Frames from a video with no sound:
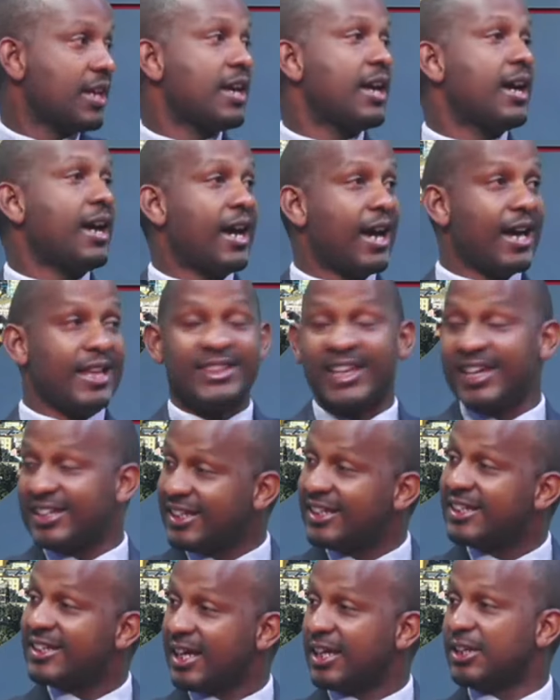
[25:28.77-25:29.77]
They did
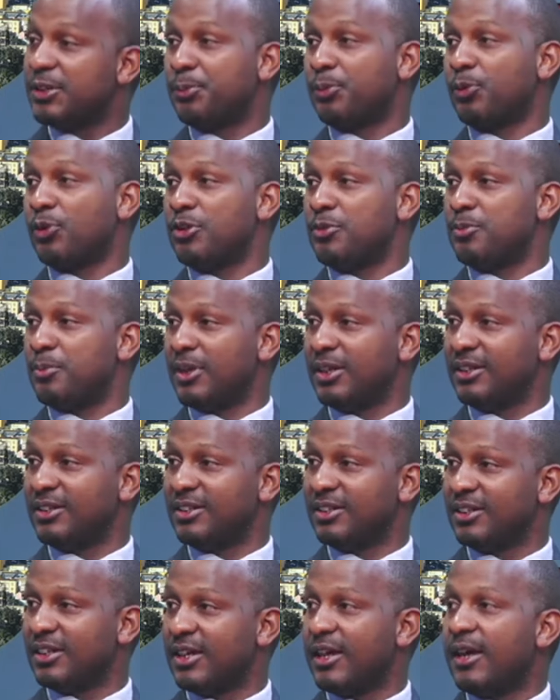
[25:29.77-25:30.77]
their deployment,
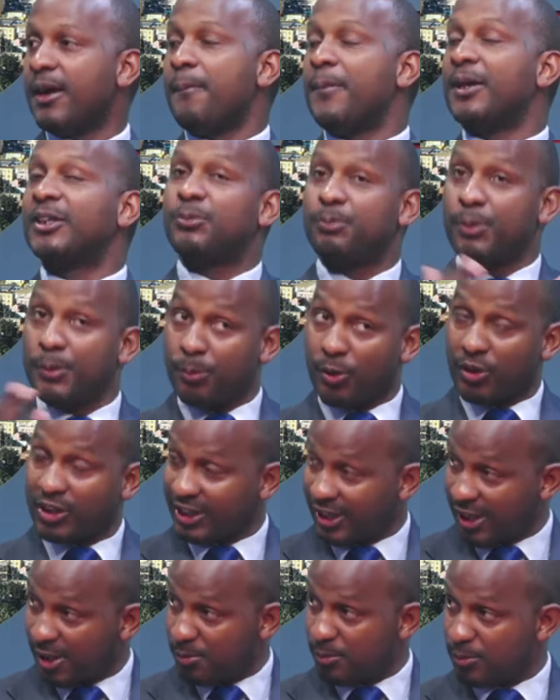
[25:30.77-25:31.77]
but people came,